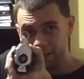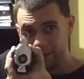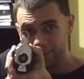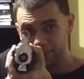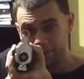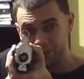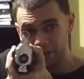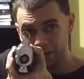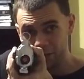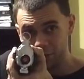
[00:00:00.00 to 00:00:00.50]

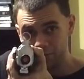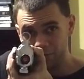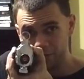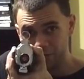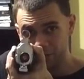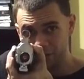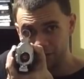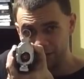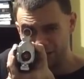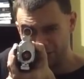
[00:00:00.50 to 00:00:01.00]
protect your
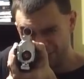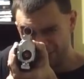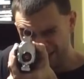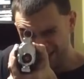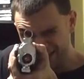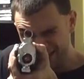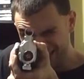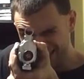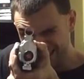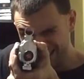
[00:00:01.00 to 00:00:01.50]
vision a little bit,
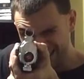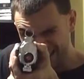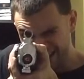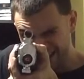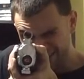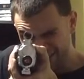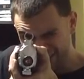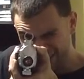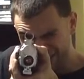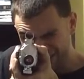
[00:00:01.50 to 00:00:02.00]
you need to
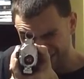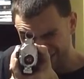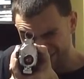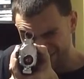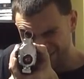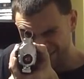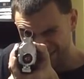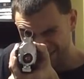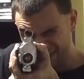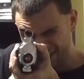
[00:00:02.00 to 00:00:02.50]
cover
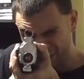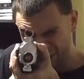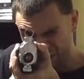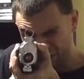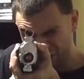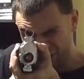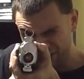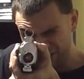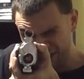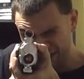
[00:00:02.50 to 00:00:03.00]
or
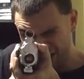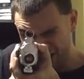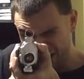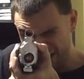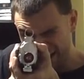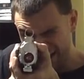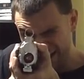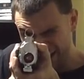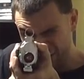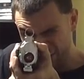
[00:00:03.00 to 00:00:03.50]
close that
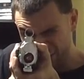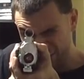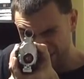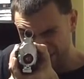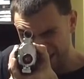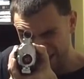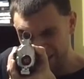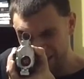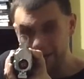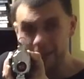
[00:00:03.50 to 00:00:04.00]
eye. Well
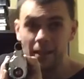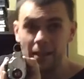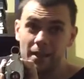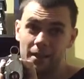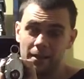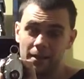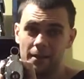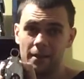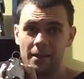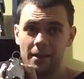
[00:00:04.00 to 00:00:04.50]
then,
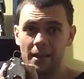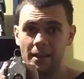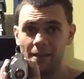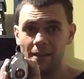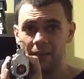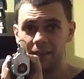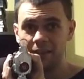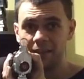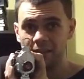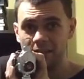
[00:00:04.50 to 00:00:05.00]
Okay,
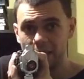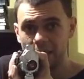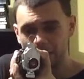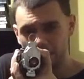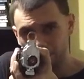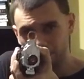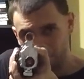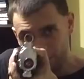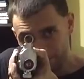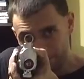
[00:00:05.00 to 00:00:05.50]
that's
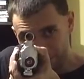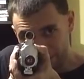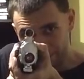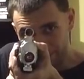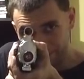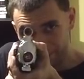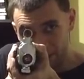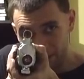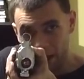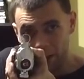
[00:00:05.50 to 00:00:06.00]
acceptable,
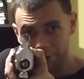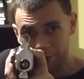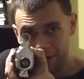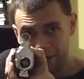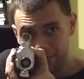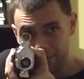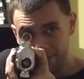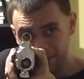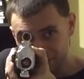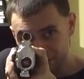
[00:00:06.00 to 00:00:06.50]
but I
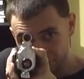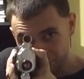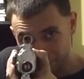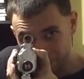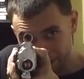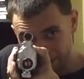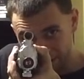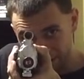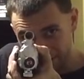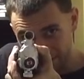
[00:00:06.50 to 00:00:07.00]
recommend still
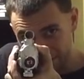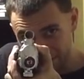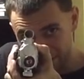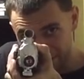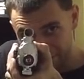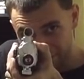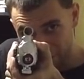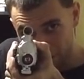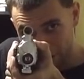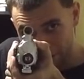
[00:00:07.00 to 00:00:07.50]

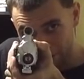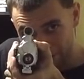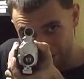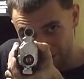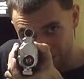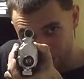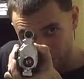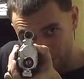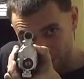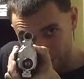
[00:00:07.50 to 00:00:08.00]
practicing firing
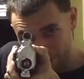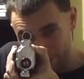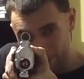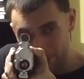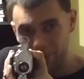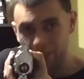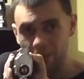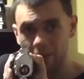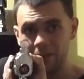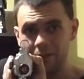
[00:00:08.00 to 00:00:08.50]
this way with
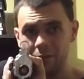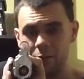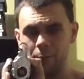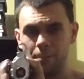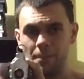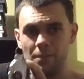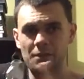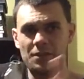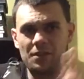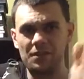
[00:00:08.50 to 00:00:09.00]
both eyes
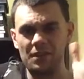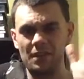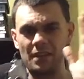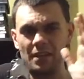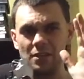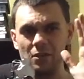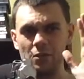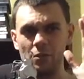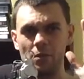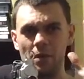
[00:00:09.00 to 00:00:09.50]
open, just so
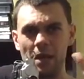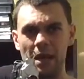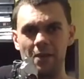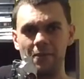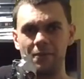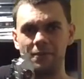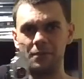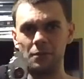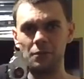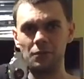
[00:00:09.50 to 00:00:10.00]
that you
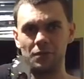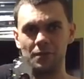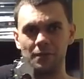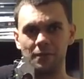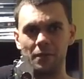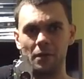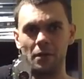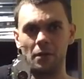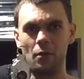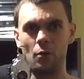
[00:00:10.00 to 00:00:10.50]
have use
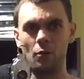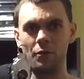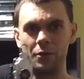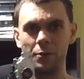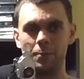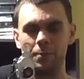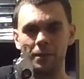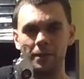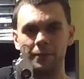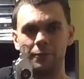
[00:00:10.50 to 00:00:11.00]
of all
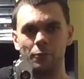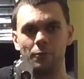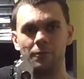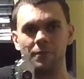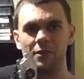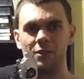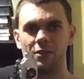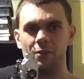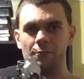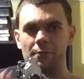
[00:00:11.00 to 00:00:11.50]
your peripheral
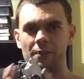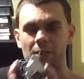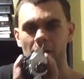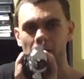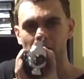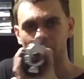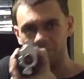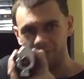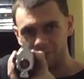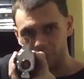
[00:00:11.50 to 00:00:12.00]
vision
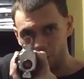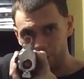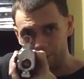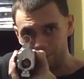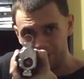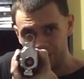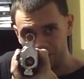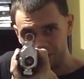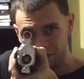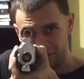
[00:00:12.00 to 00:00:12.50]
regardless of what
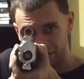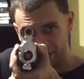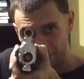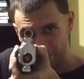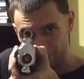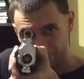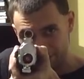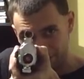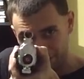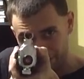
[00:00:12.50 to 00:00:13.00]
position that
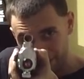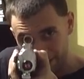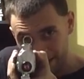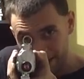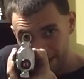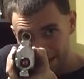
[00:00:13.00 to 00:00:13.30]
you're in.